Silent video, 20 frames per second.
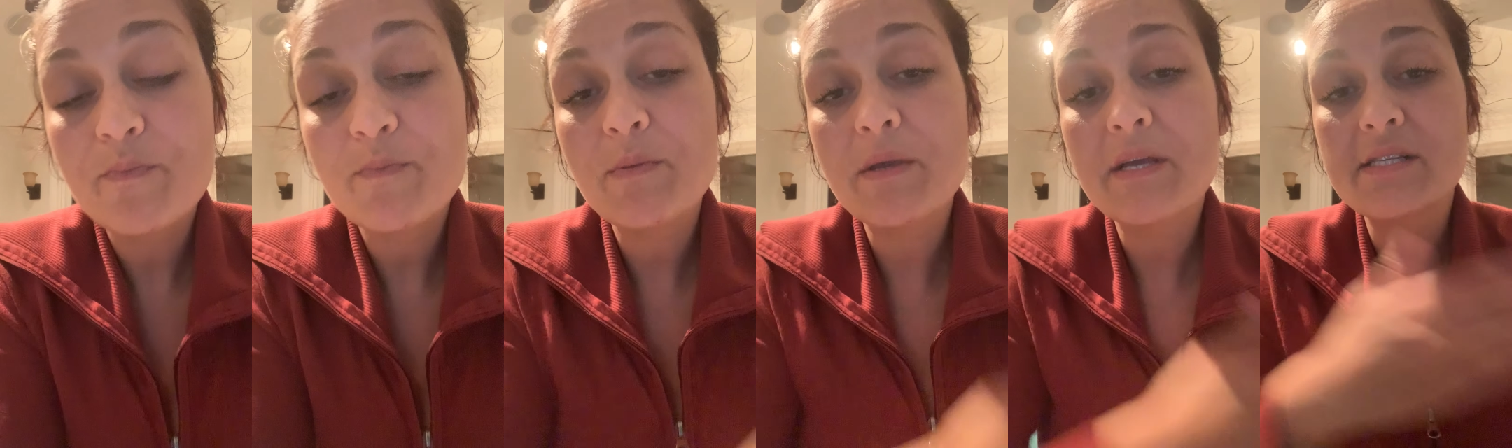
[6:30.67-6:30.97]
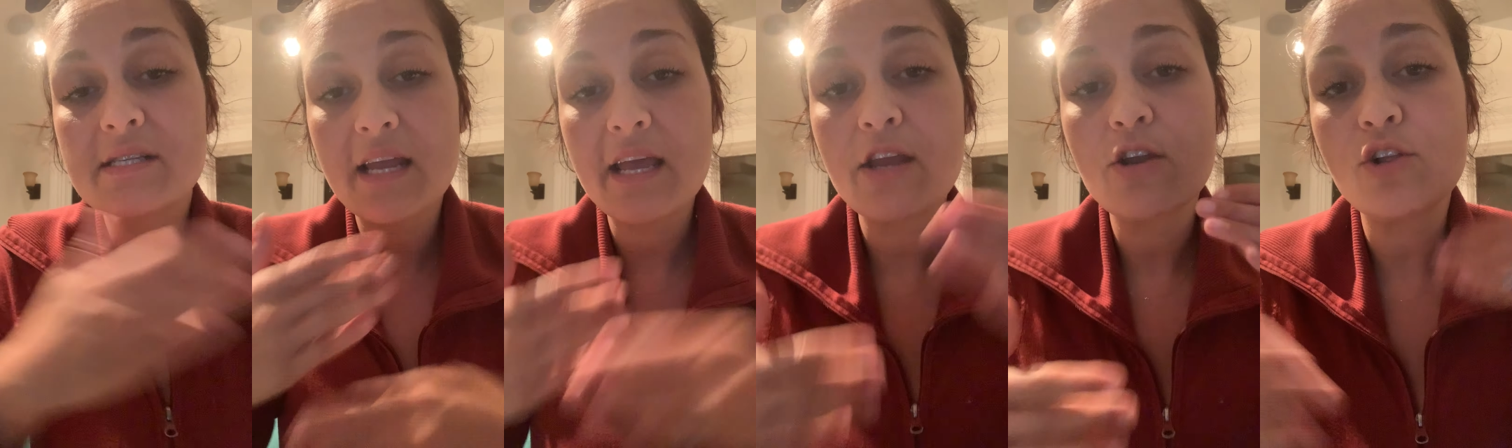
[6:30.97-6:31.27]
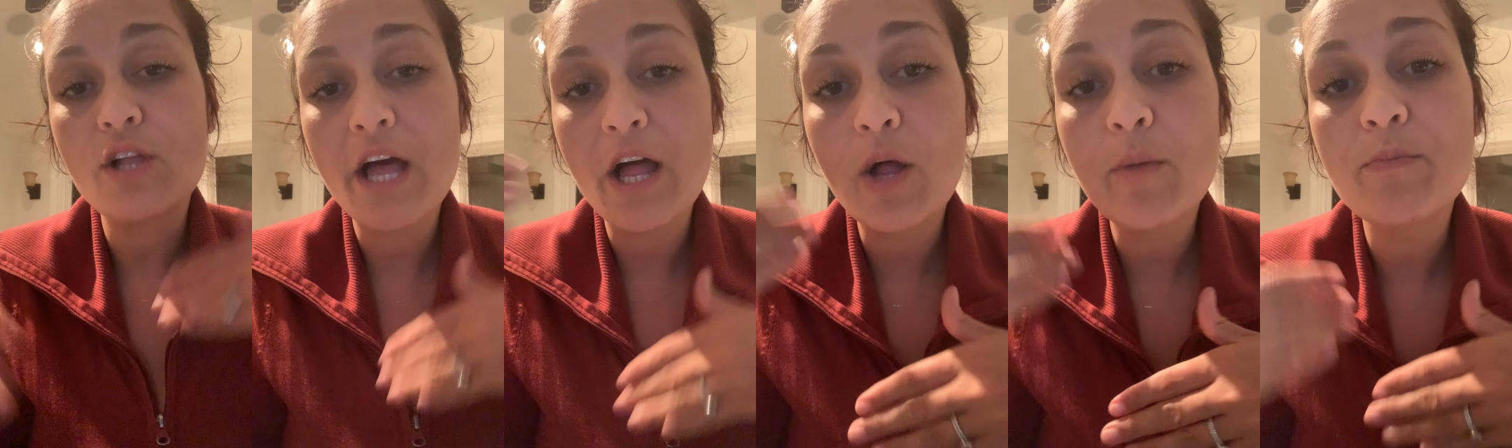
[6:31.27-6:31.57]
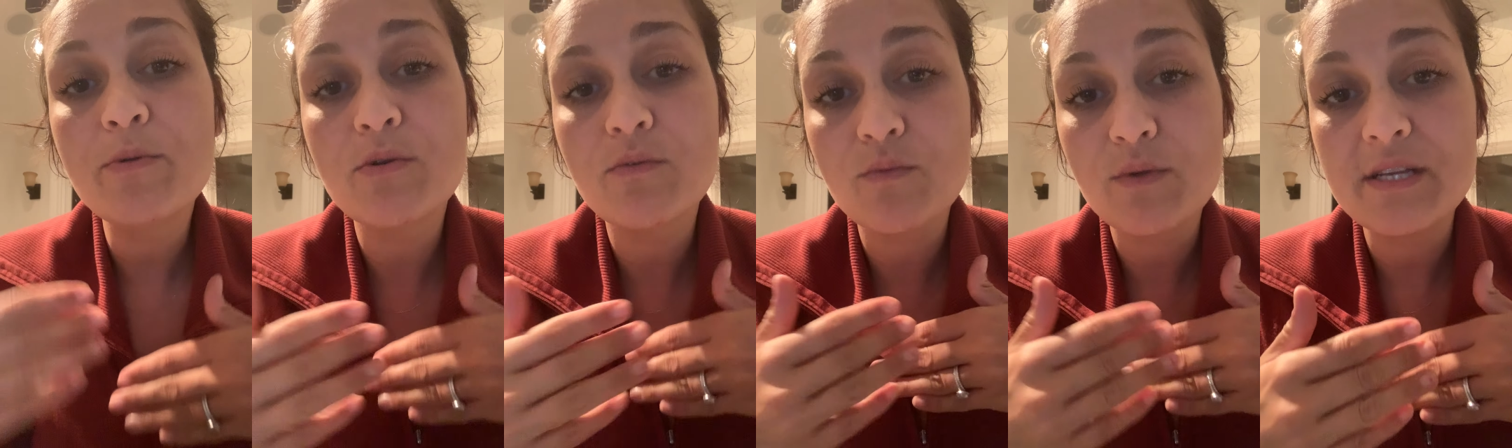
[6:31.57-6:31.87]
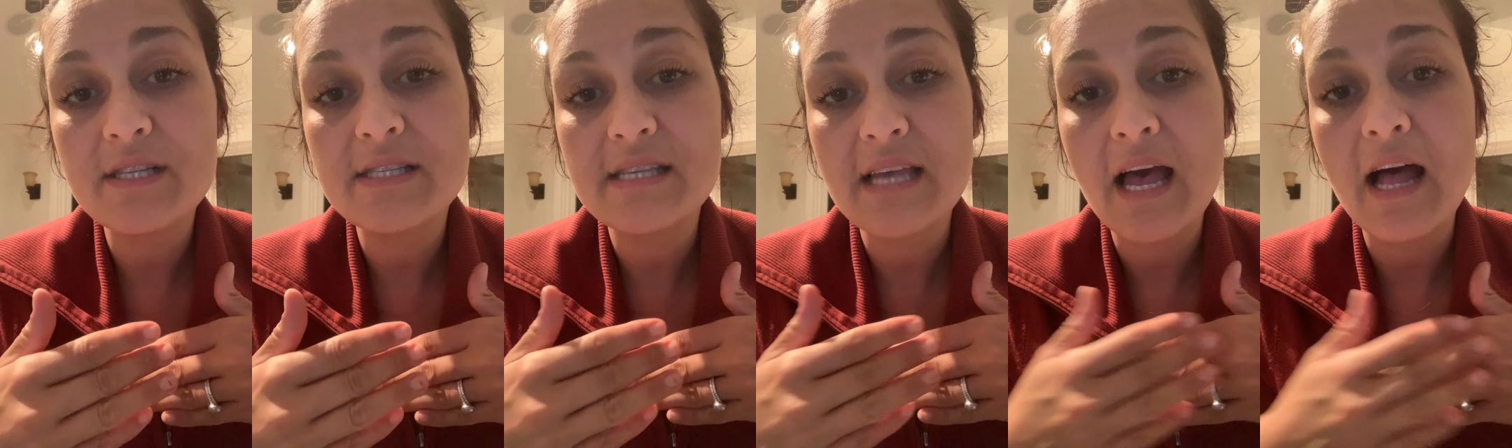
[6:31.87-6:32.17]
because it'll help you
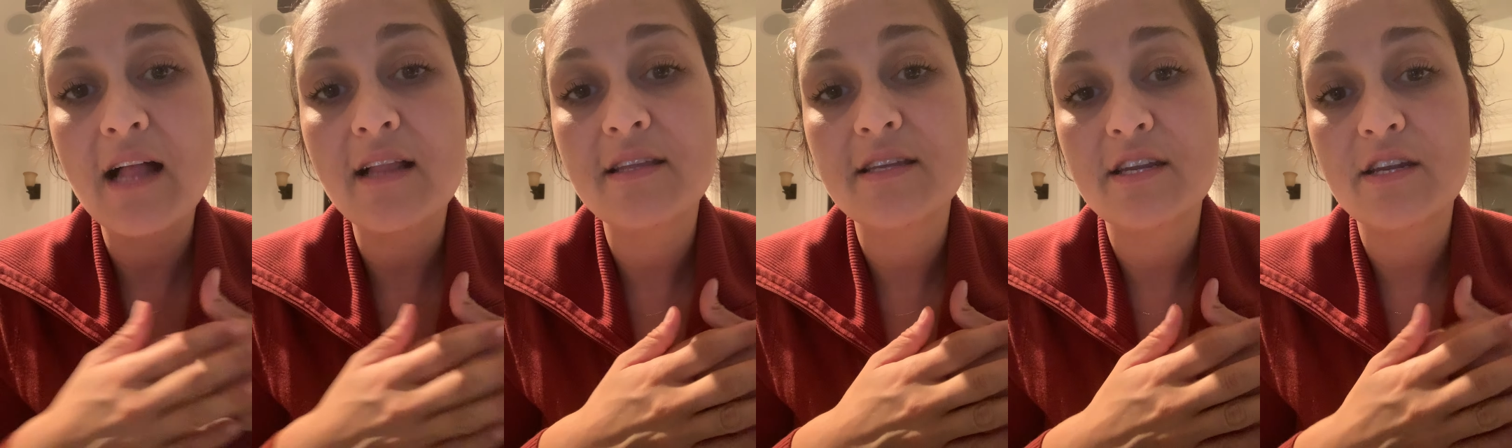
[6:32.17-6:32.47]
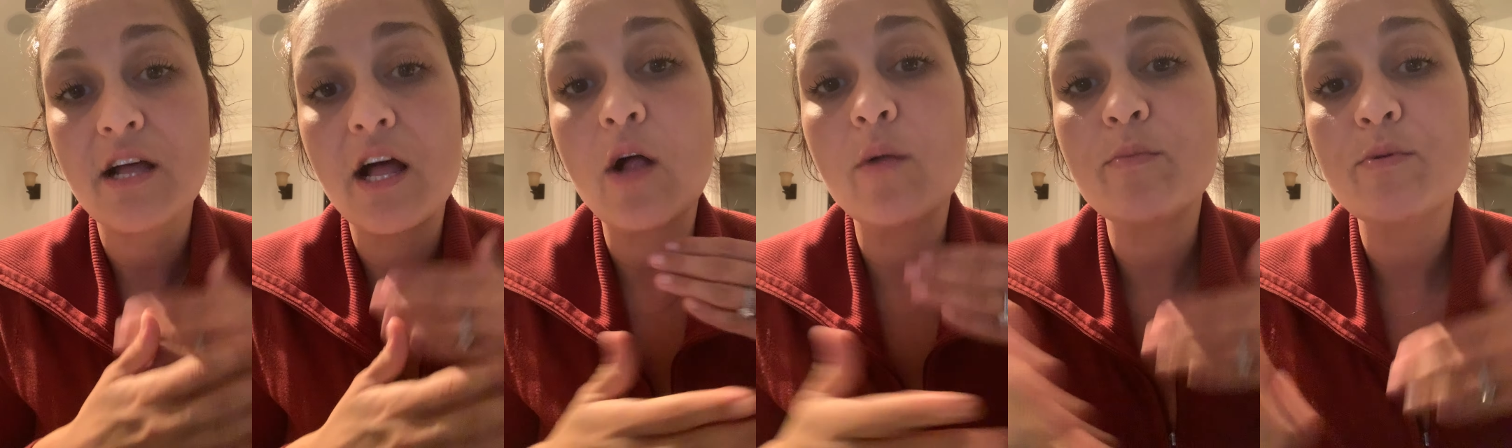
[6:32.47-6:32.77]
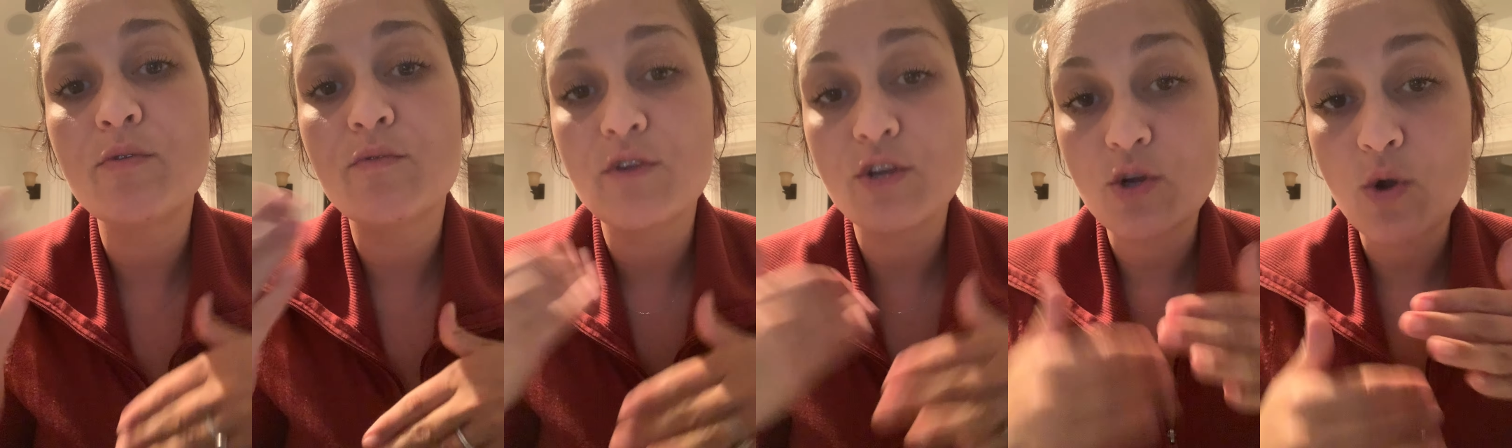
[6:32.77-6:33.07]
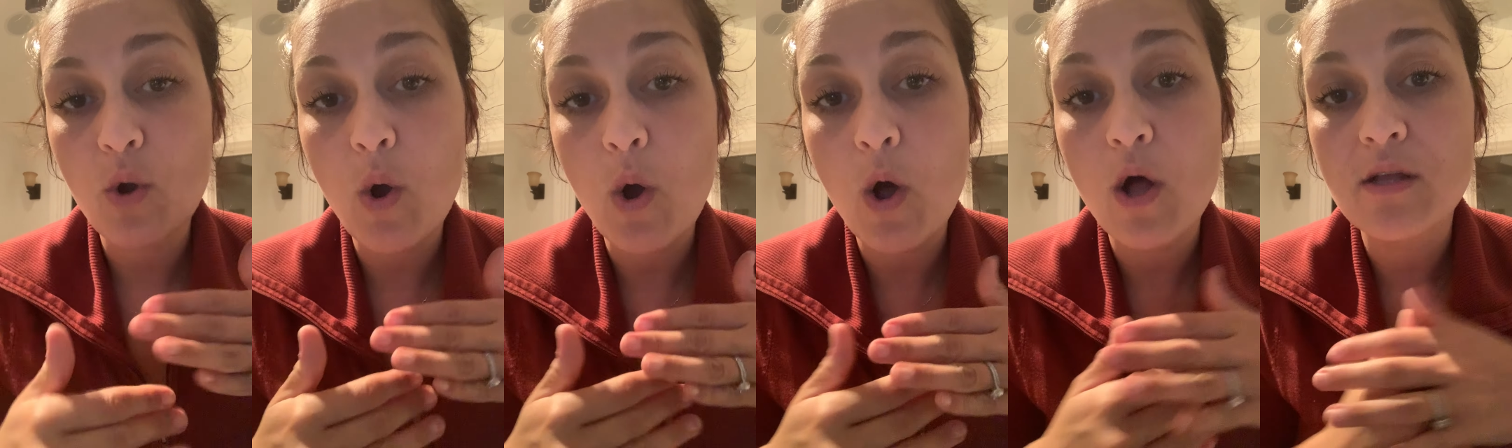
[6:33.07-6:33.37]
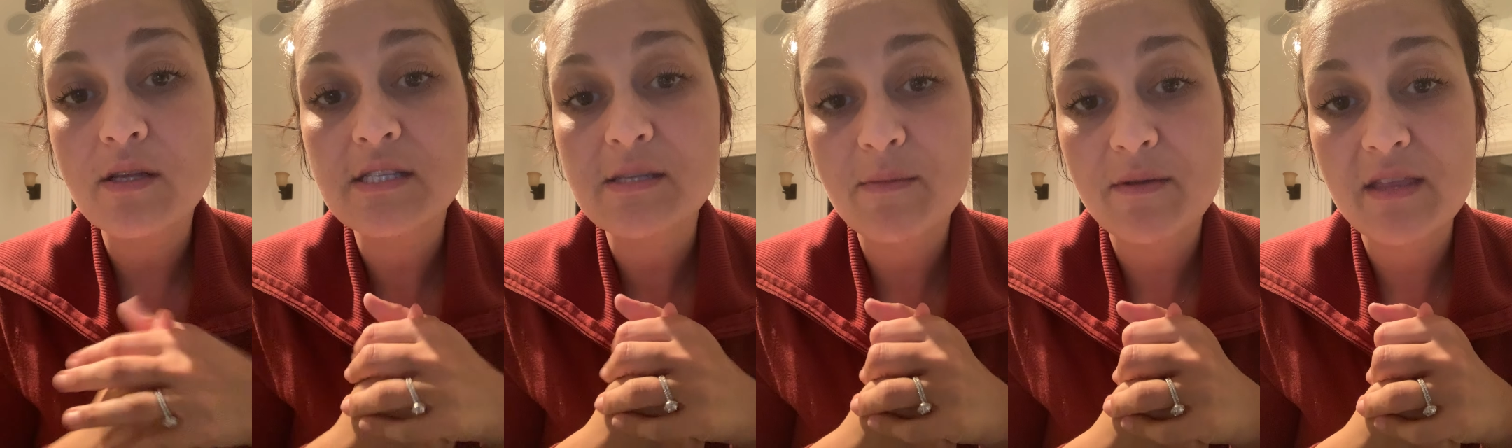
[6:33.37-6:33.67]
retell and it'll help you
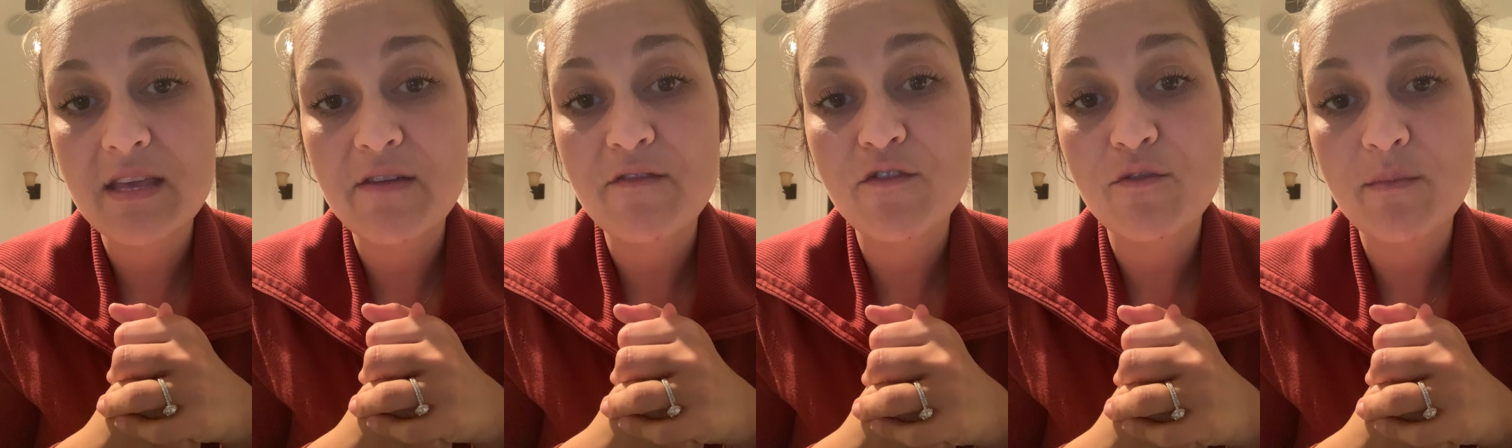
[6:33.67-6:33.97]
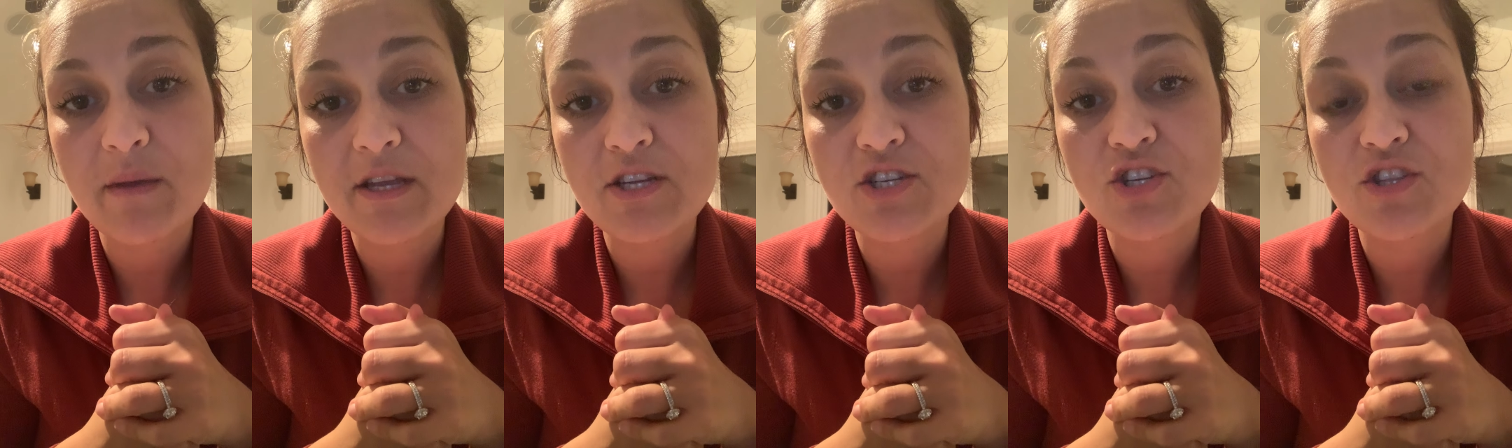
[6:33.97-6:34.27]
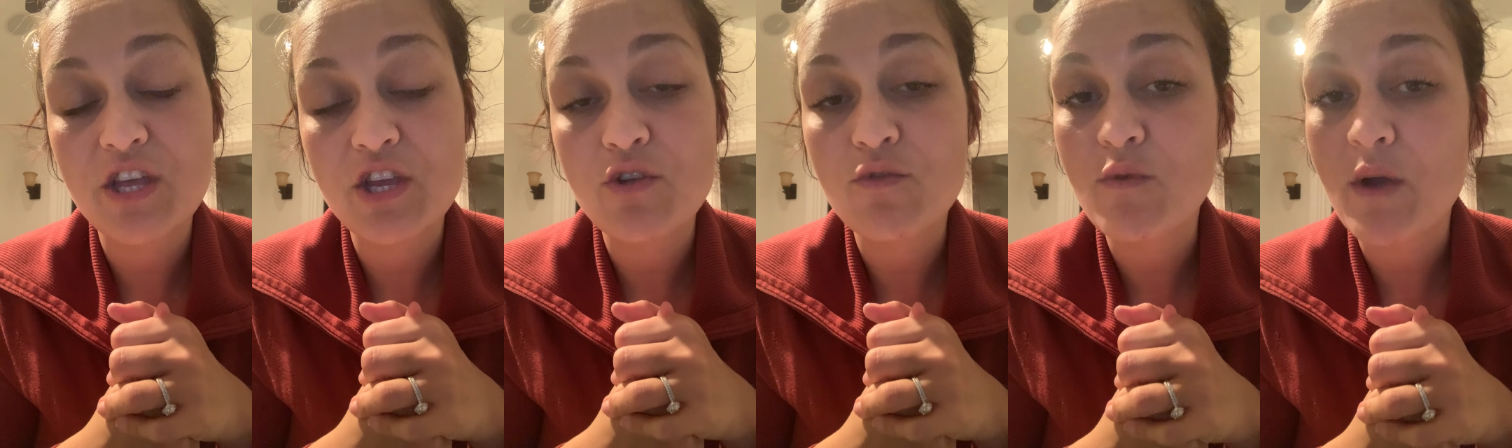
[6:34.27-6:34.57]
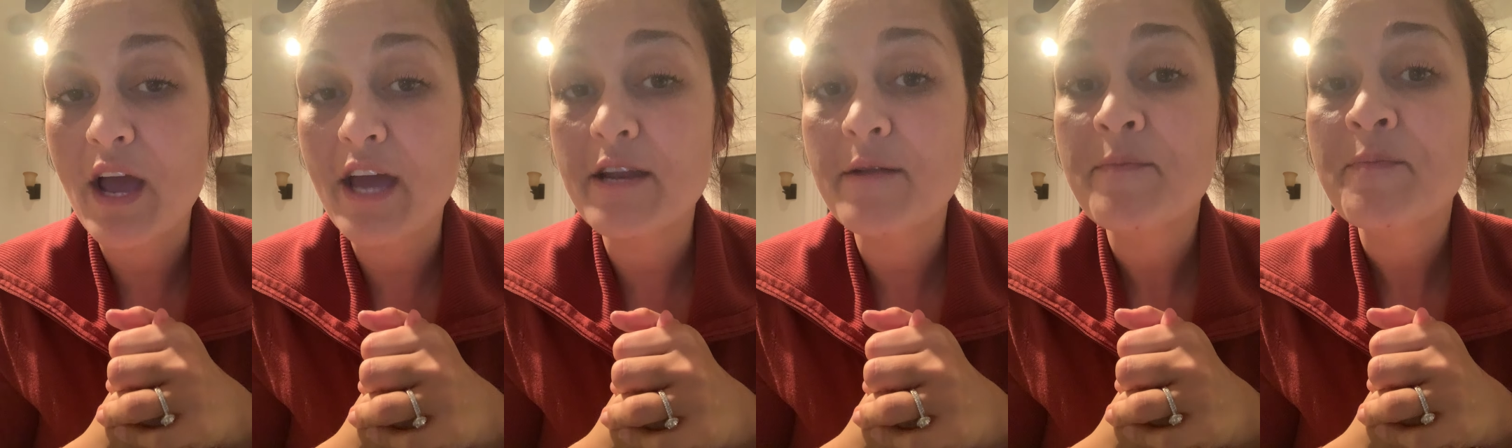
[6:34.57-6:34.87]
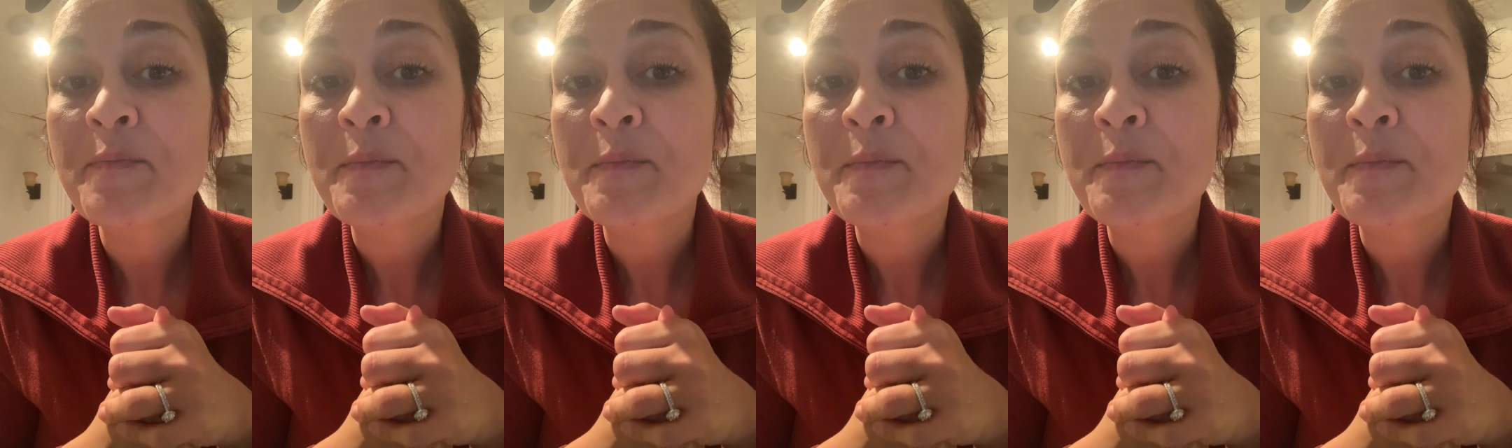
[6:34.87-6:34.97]
recall some of the information that you read.